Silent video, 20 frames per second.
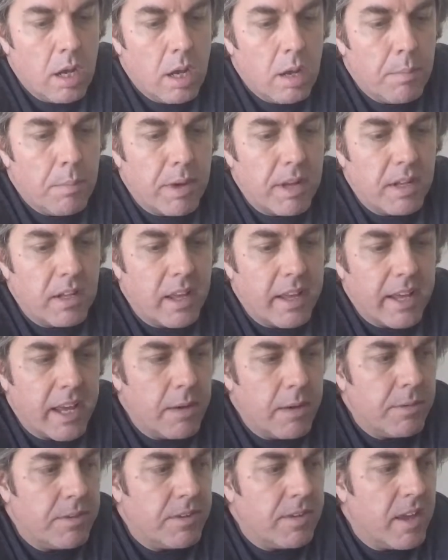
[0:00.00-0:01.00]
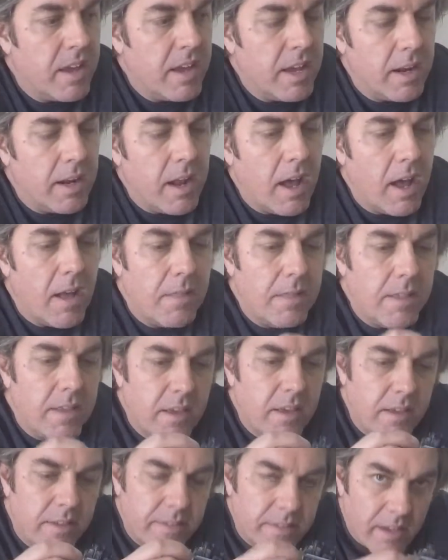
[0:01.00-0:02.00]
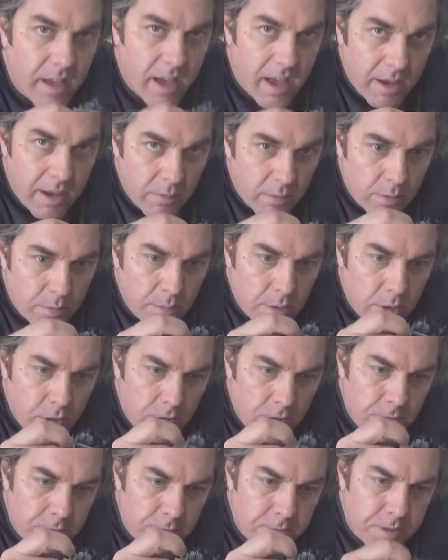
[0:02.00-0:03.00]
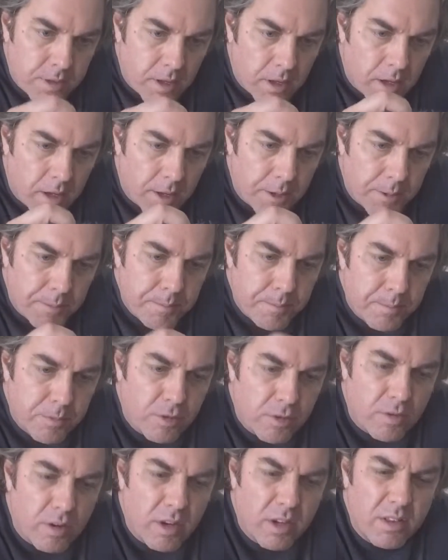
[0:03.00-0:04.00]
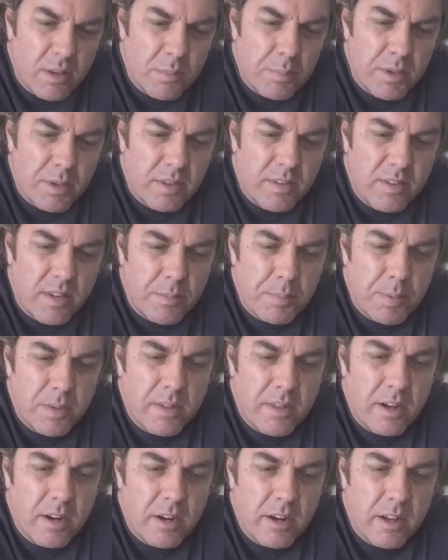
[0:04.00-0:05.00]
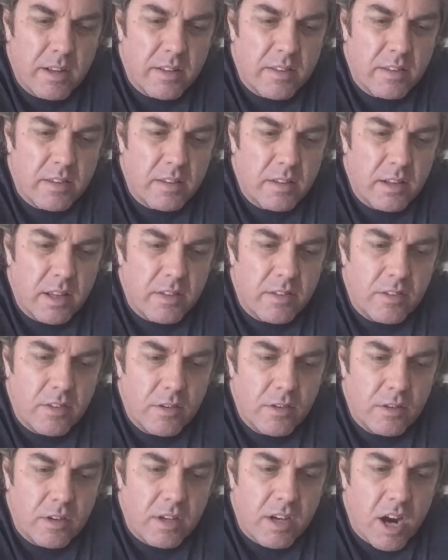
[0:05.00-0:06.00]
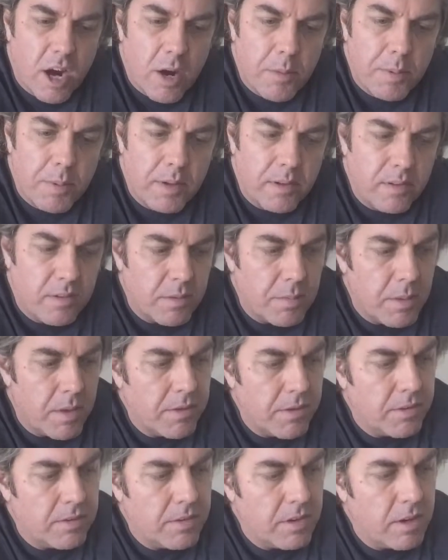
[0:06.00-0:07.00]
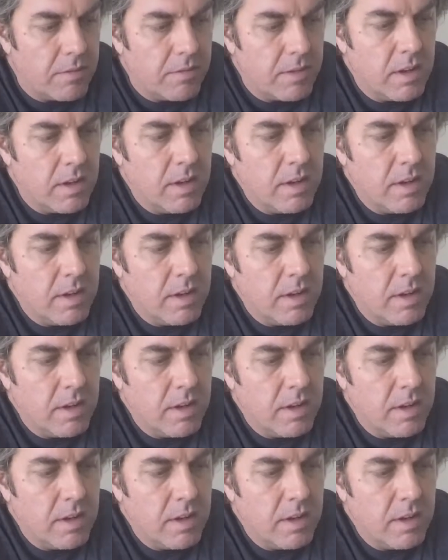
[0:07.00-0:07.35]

But like I was saying, on these, I remove the string that builds up in there. It's usually carpet and some other stuff.